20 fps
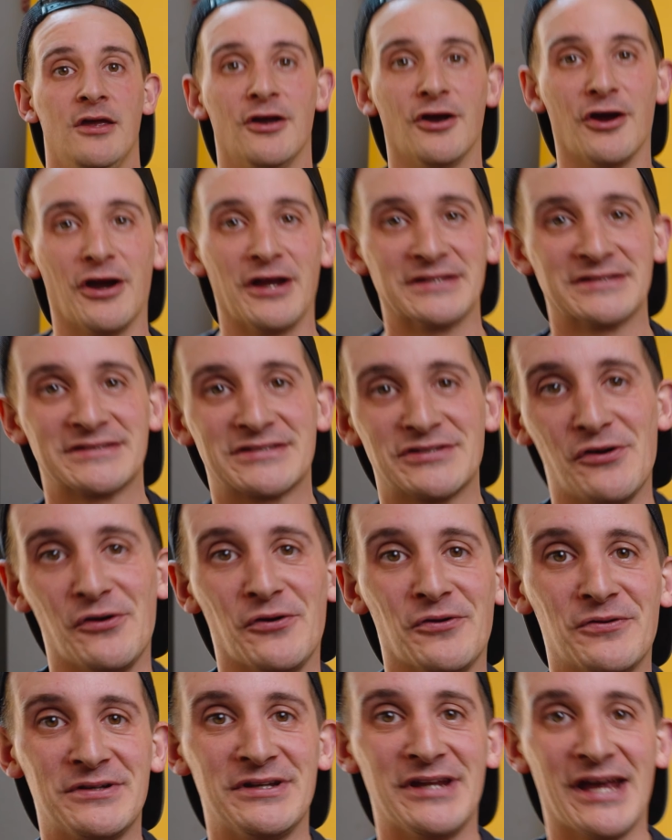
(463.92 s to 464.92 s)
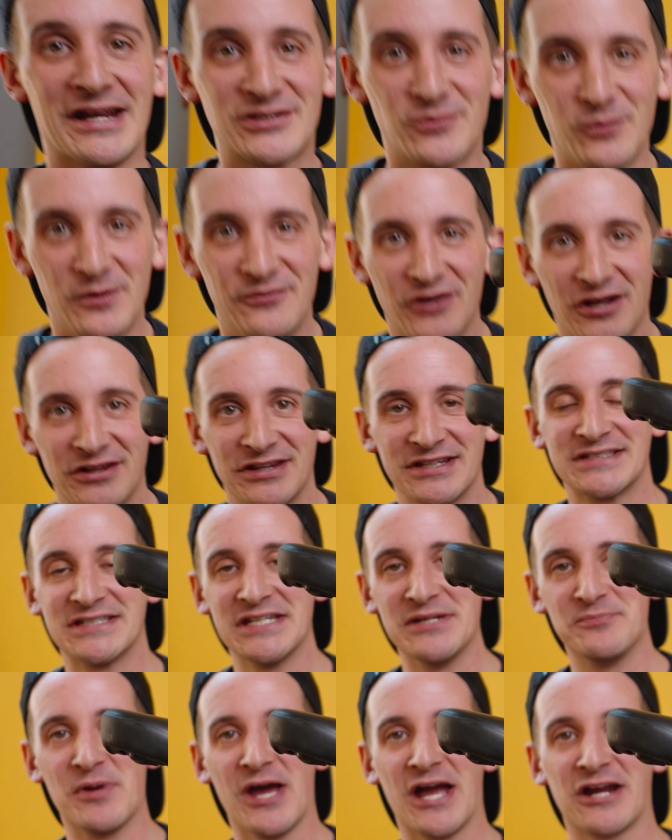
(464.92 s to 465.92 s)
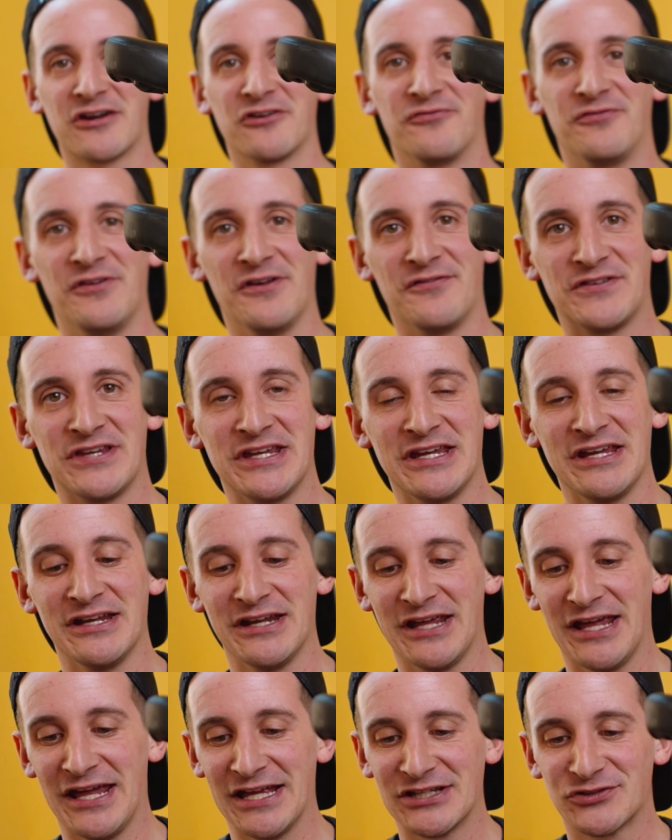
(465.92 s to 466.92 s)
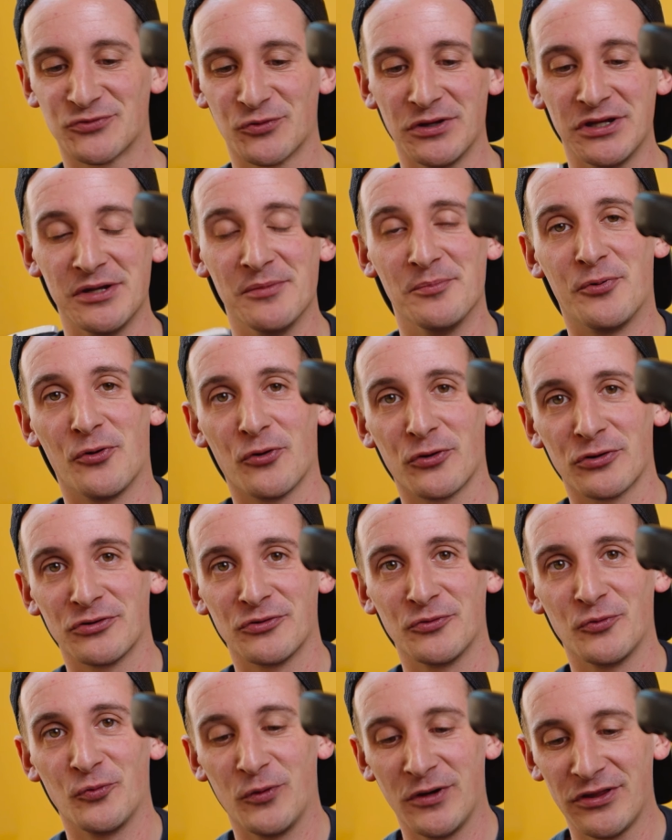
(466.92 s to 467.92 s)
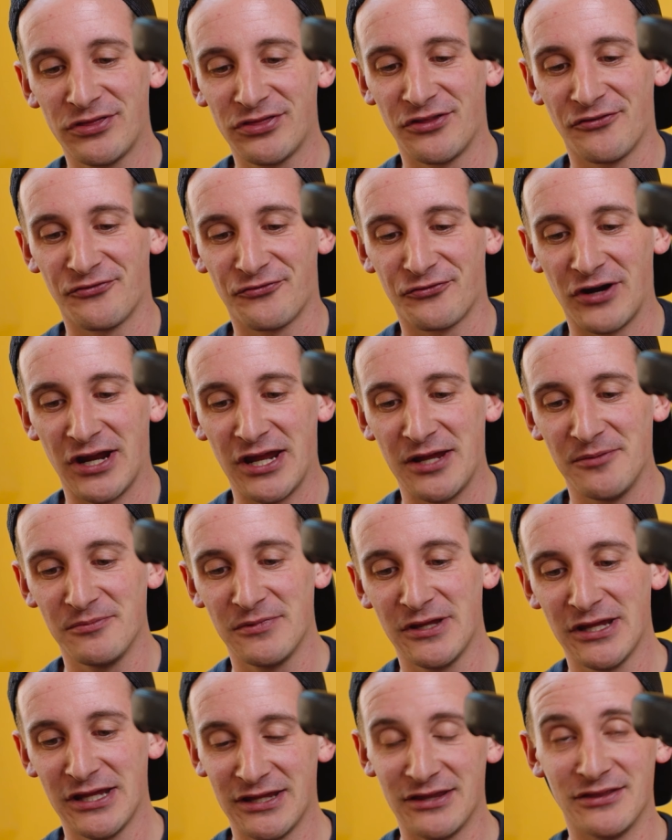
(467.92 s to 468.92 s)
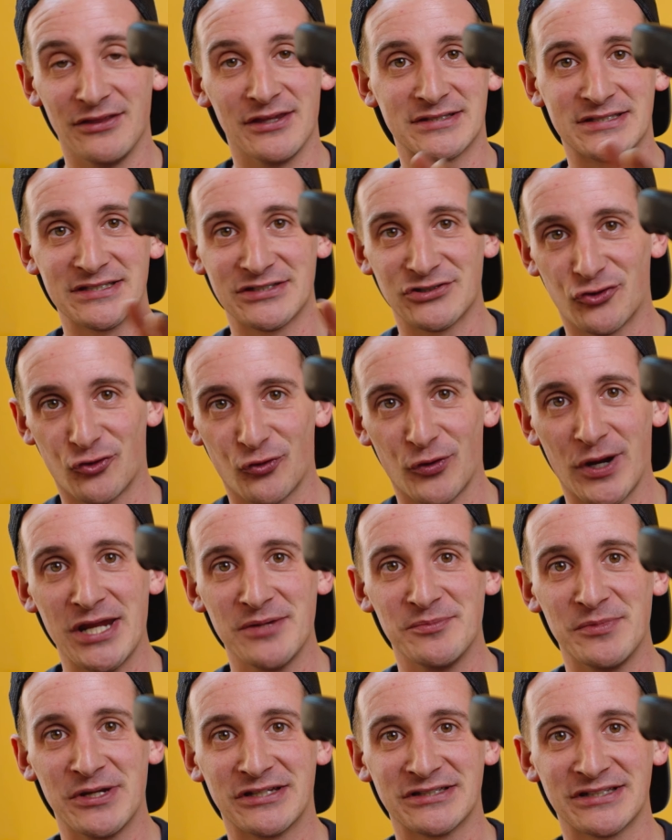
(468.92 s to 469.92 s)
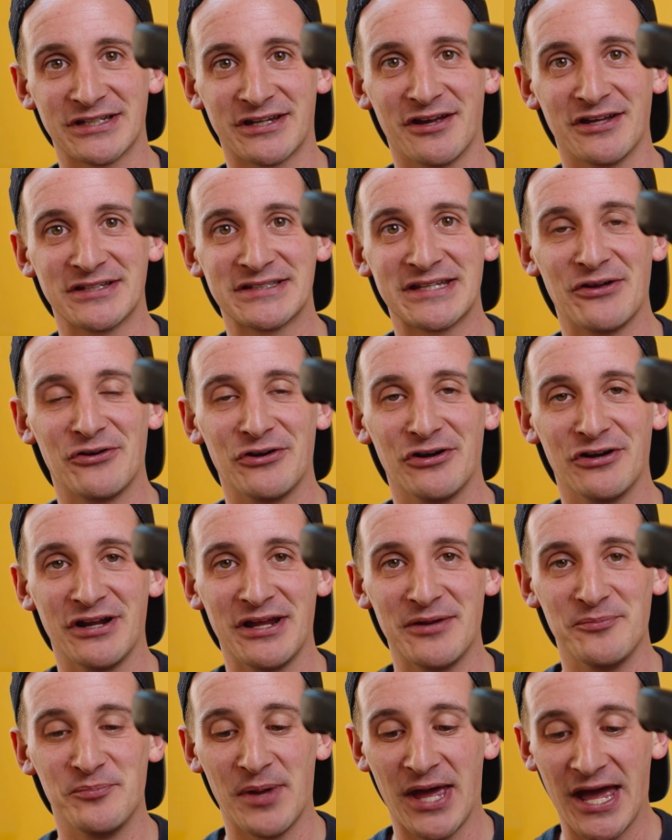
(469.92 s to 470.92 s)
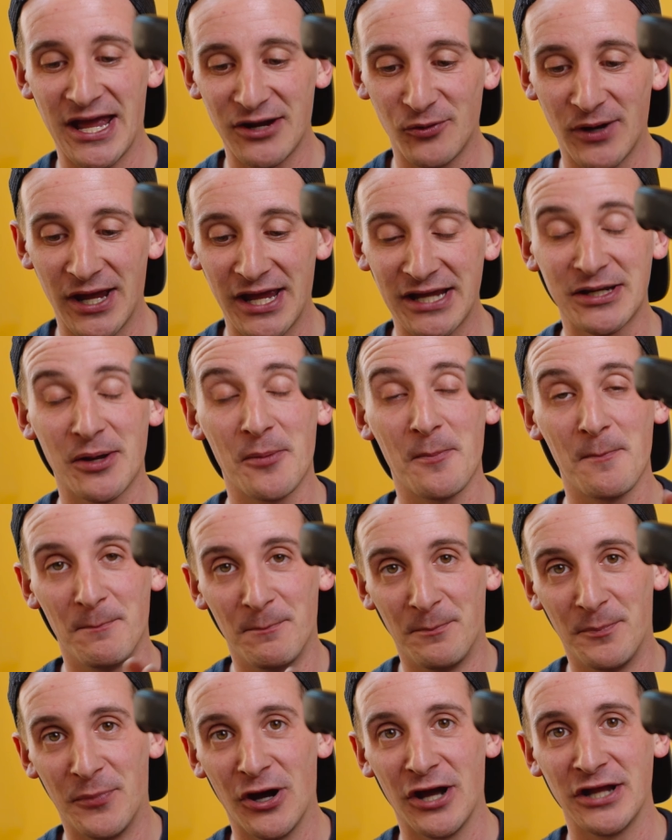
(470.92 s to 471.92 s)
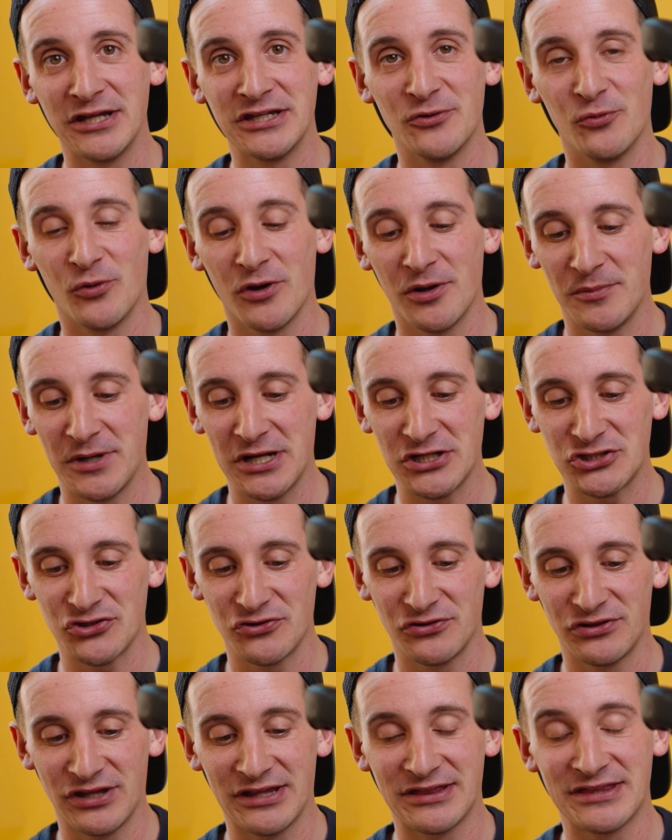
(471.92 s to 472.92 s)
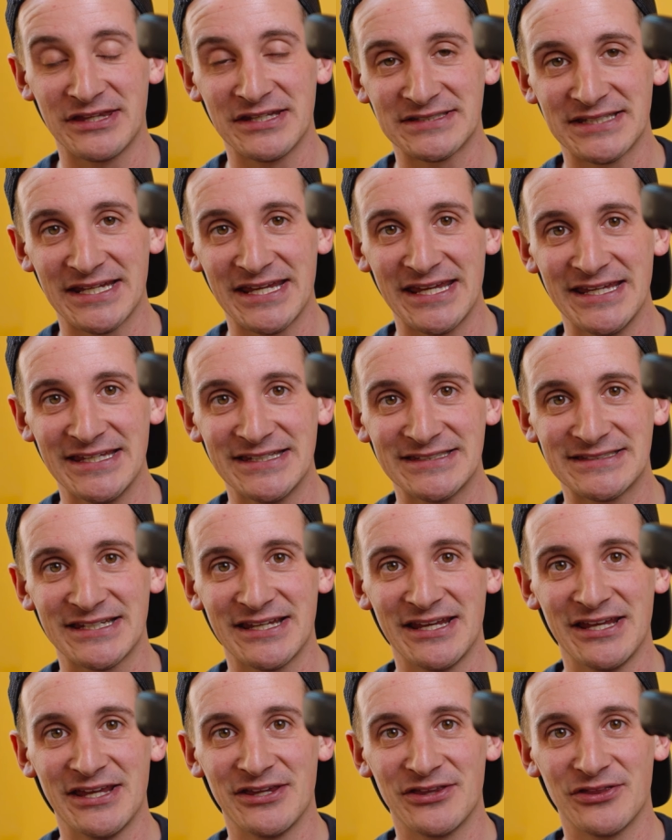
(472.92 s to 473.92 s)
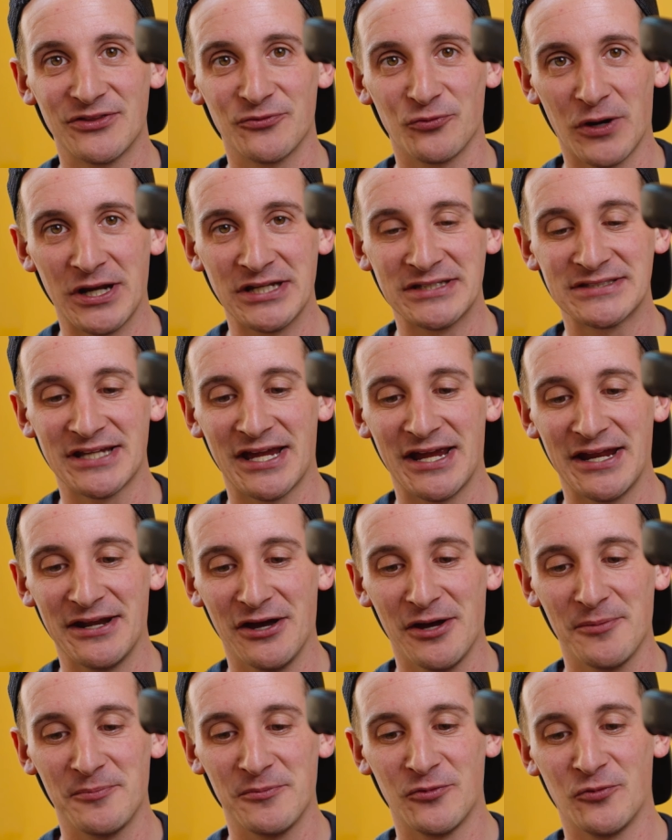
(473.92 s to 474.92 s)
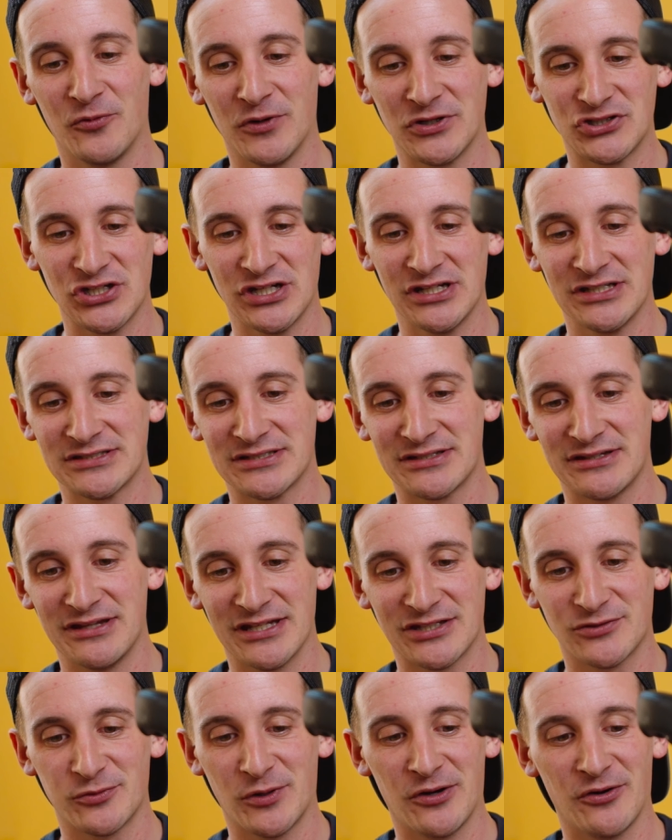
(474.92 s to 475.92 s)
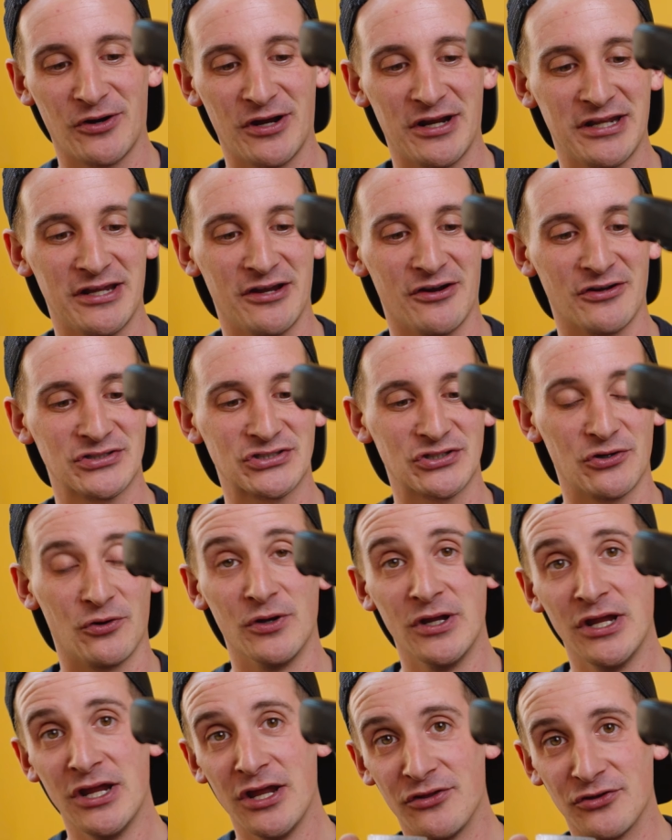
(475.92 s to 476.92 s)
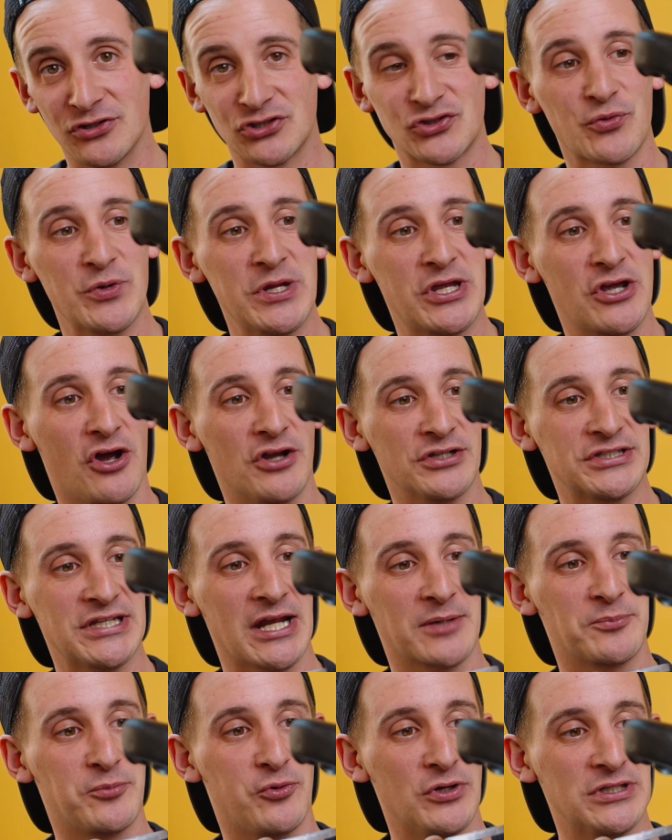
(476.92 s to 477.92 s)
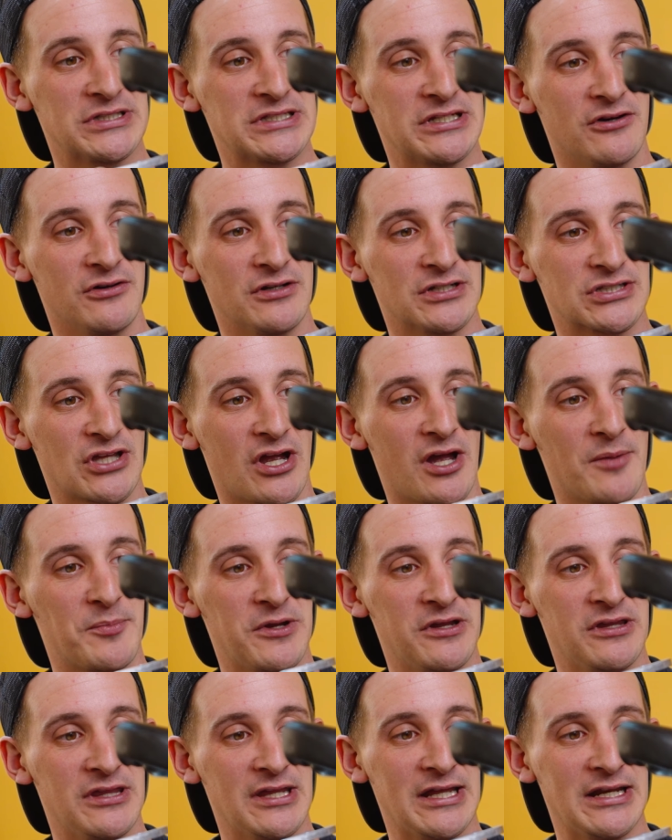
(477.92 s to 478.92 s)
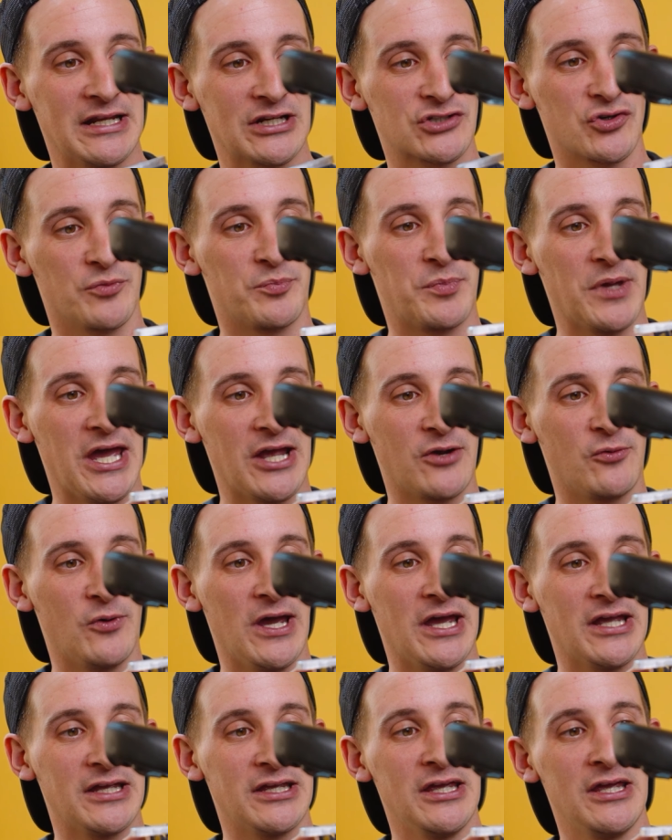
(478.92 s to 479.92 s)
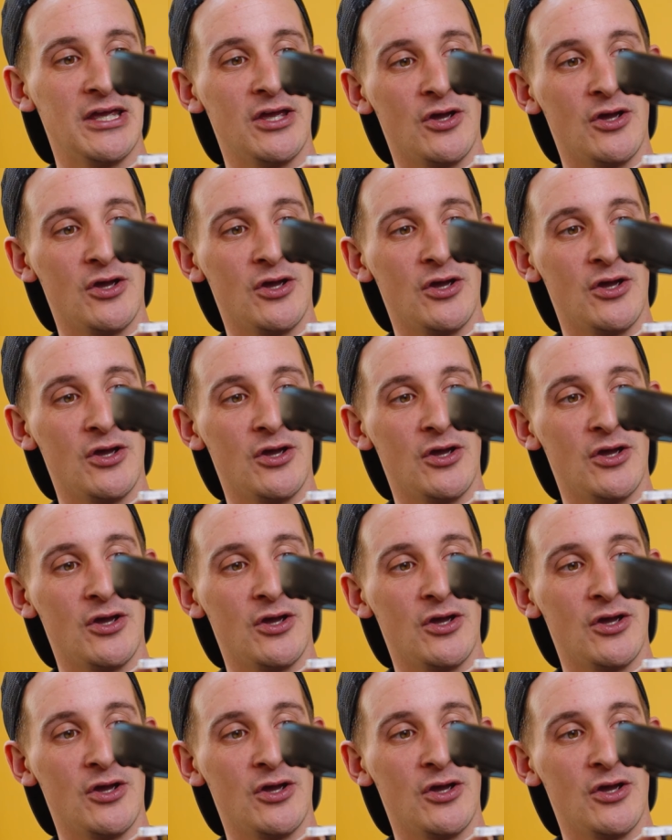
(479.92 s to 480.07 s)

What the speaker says: All right, so next we've got the Seat Packer 15, and it's really important with the frame. This is great because it cuts down on a bag wag, but you wanna make sure that this is right side up, which is this way right here. So there's 3 contact points here to stop any of that extra bag wag.